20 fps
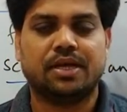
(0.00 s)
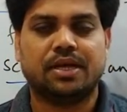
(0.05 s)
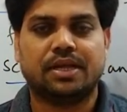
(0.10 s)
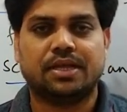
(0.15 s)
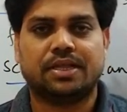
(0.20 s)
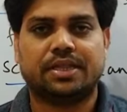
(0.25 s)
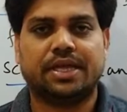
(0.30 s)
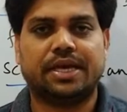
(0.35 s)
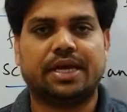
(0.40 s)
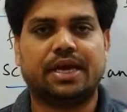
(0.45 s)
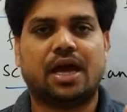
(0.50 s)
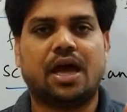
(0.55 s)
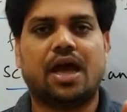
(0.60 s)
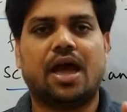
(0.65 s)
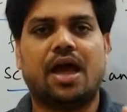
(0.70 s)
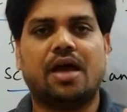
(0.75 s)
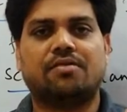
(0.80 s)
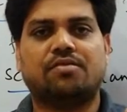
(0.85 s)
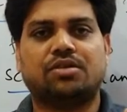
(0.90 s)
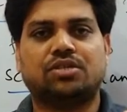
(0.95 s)
There
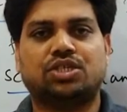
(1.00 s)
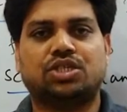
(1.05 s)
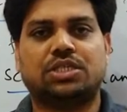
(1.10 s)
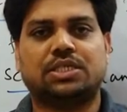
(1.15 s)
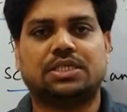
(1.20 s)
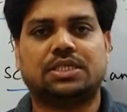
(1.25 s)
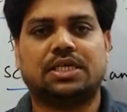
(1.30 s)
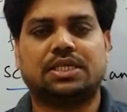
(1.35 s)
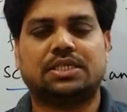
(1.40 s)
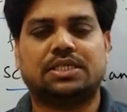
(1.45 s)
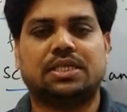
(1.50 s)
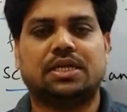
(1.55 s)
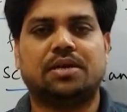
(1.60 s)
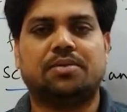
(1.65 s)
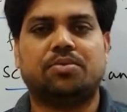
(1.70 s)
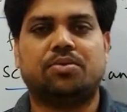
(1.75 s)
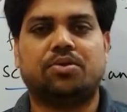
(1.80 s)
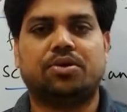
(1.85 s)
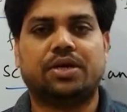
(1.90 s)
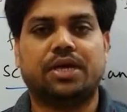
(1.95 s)
I was discussing
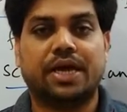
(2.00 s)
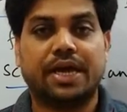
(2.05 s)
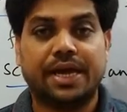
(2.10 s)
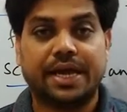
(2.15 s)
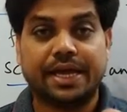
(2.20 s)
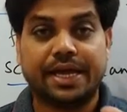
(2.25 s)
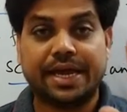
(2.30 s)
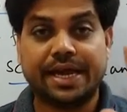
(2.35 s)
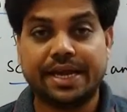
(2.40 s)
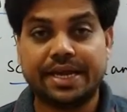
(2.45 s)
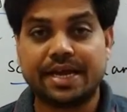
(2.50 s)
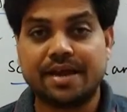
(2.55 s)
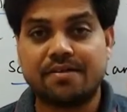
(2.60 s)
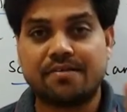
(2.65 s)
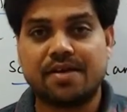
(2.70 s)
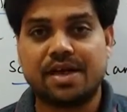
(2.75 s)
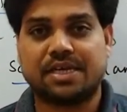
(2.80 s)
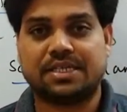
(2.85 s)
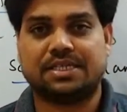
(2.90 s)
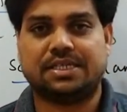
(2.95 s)
about area
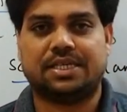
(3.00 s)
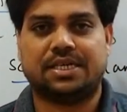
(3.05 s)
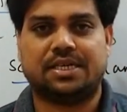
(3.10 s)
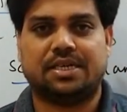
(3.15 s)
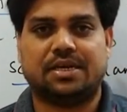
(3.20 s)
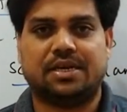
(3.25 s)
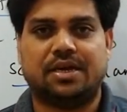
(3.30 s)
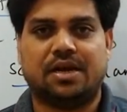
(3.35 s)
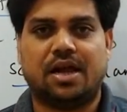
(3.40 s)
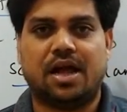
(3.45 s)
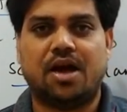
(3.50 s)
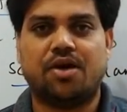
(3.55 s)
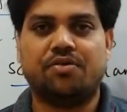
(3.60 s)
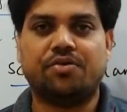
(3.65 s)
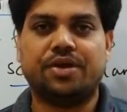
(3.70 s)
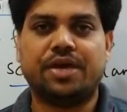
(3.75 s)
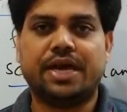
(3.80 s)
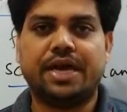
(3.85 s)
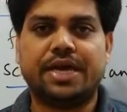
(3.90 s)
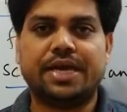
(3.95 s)
vector, how
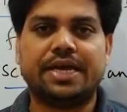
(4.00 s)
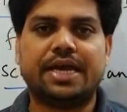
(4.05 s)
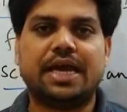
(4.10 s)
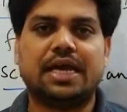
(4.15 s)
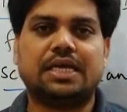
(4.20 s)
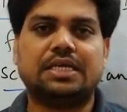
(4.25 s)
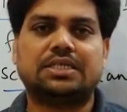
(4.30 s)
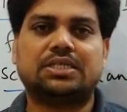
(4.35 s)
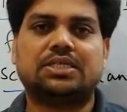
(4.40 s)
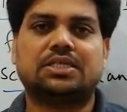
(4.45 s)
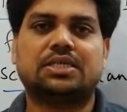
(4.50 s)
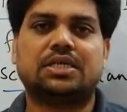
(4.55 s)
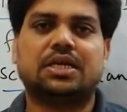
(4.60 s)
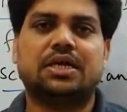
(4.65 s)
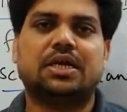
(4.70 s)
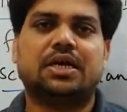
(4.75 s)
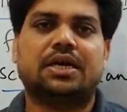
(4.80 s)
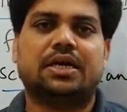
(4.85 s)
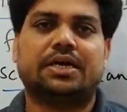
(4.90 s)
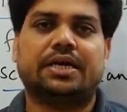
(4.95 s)
area is
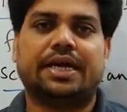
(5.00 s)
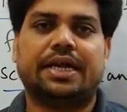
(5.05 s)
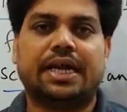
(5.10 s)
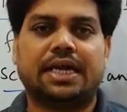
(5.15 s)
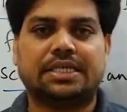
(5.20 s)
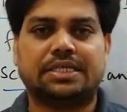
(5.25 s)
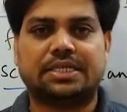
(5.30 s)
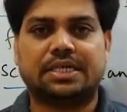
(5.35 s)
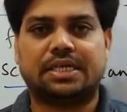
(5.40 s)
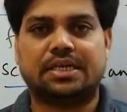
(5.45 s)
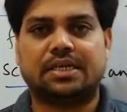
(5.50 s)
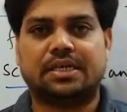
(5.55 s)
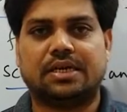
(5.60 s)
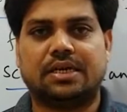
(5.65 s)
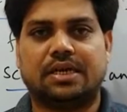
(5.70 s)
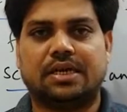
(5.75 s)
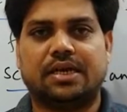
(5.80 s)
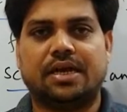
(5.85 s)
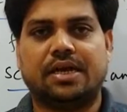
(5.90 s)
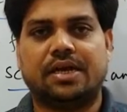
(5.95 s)
direction,
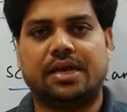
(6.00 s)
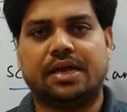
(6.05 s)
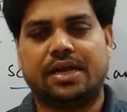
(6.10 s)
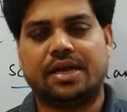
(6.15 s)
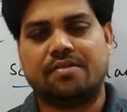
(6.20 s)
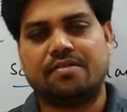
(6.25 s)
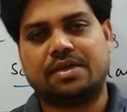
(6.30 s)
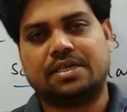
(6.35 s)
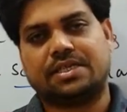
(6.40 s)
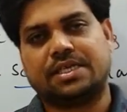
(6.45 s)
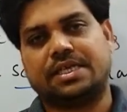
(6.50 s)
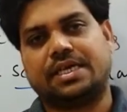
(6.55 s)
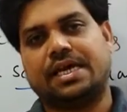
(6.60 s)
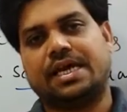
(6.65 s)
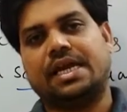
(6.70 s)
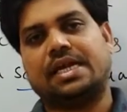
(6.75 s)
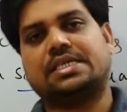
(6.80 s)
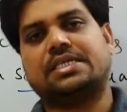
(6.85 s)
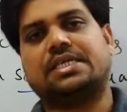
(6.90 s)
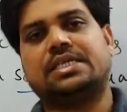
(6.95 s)
area vector
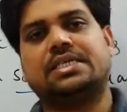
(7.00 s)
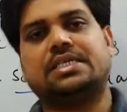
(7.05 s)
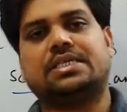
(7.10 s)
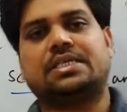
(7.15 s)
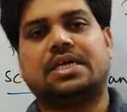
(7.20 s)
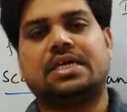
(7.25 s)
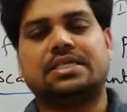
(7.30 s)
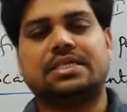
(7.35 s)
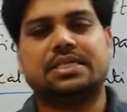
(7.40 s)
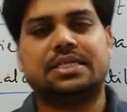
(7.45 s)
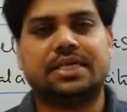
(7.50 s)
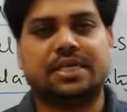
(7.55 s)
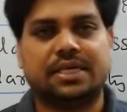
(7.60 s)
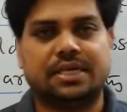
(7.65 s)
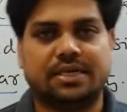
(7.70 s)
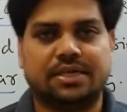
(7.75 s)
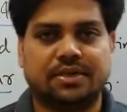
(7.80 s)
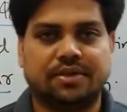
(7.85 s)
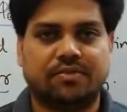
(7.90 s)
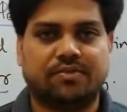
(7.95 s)
direction is considered
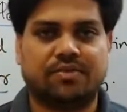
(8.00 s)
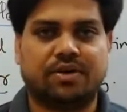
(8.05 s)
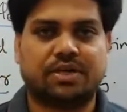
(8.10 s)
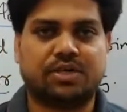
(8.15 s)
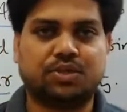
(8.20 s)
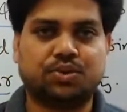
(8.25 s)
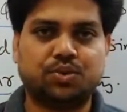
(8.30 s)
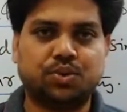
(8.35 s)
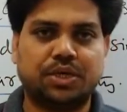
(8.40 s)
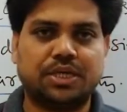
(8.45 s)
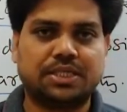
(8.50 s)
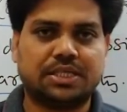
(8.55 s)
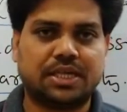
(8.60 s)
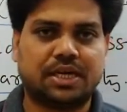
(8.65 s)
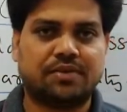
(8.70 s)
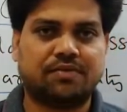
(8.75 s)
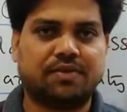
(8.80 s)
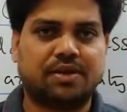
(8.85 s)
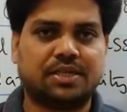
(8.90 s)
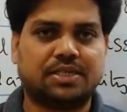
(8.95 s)
for 2D
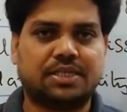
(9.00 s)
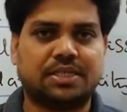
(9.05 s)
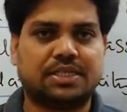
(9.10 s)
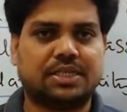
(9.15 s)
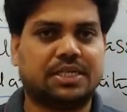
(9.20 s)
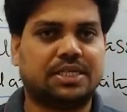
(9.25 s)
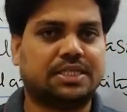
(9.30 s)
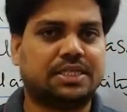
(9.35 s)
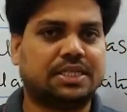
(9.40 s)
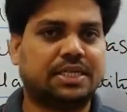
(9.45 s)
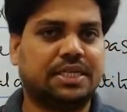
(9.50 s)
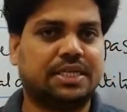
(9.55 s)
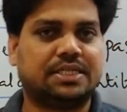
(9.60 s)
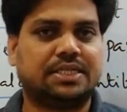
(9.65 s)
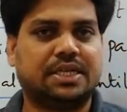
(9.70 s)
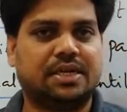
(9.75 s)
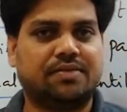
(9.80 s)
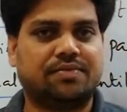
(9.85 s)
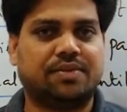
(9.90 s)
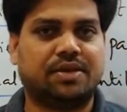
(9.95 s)
surfaces and 3D
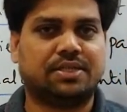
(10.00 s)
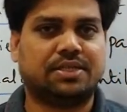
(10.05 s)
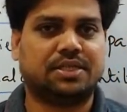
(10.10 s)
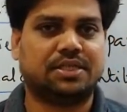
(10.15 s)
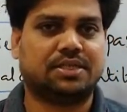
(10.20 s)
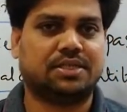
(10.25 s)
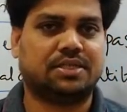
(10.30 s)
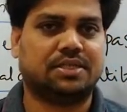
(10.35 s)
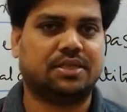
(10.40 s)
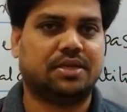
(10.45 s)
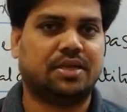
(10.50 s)
surfaces.